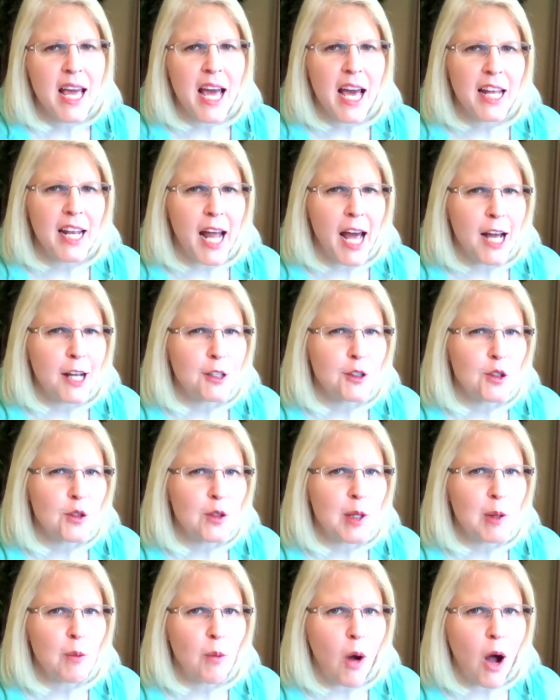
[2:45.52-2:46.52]
and
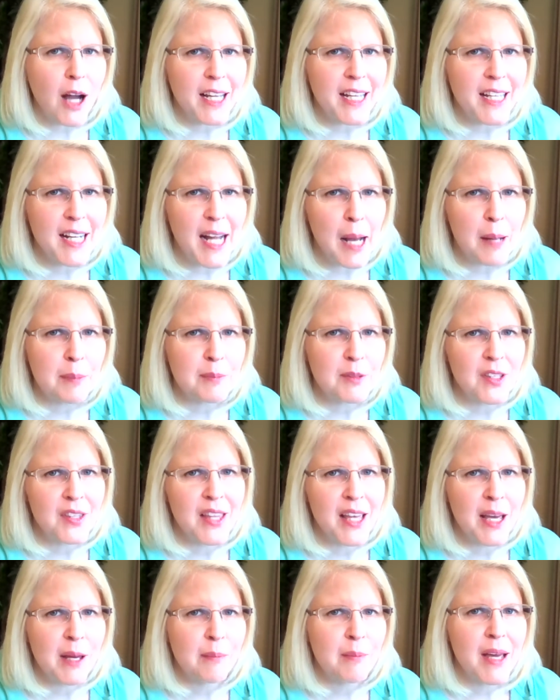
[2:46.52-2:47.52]
actually walking up to
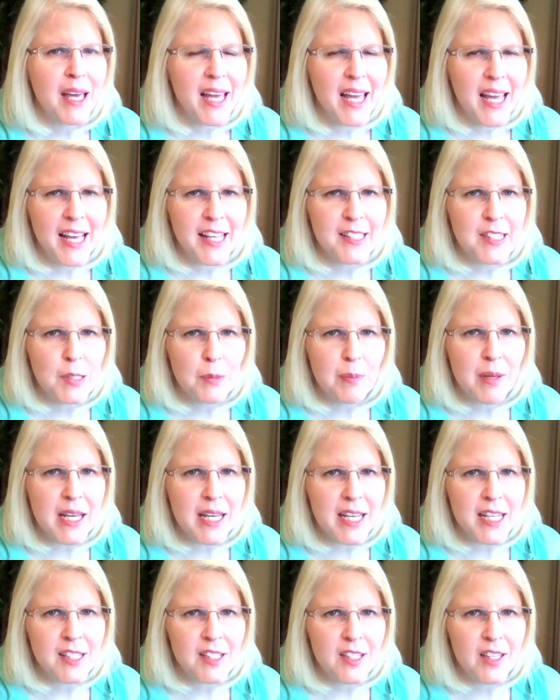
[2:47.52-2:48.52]
them and
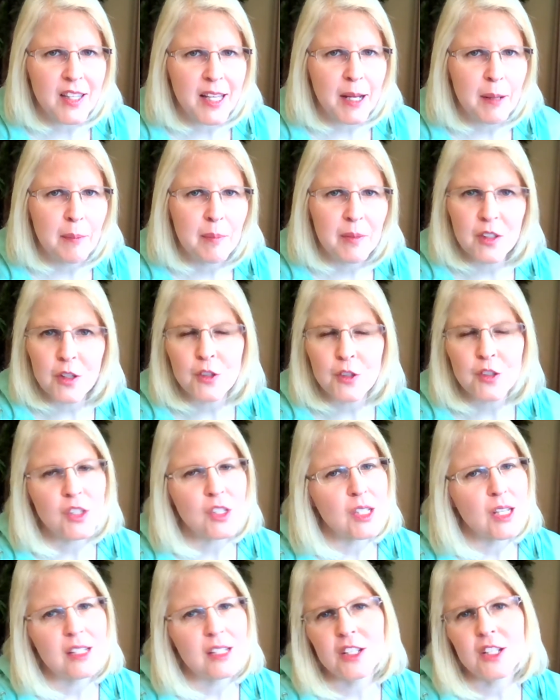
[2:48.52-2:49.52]
speaking to them?
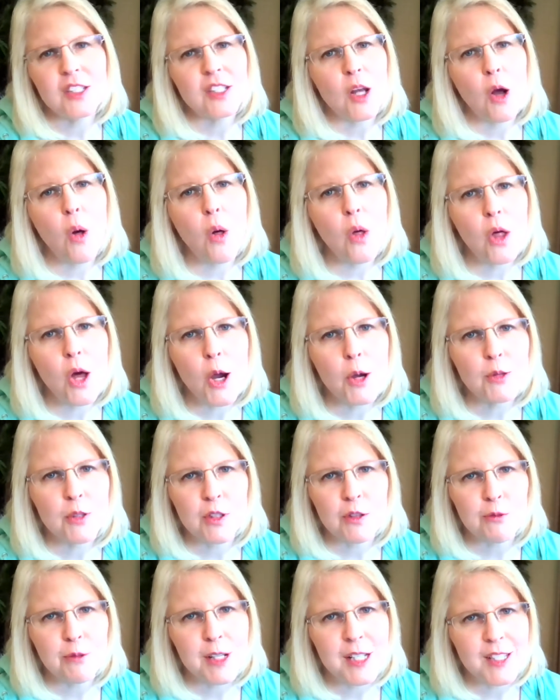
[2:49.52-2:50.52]
There's just a whole host
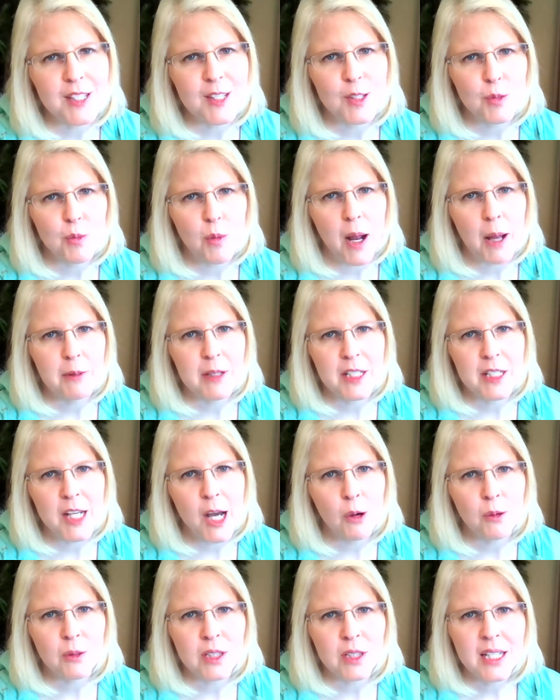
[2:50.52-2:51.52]
of reasons why we
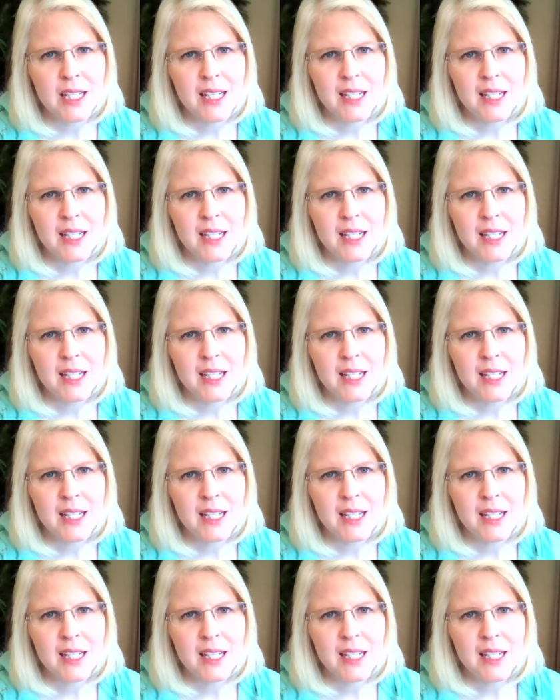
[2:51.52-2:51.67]
don't.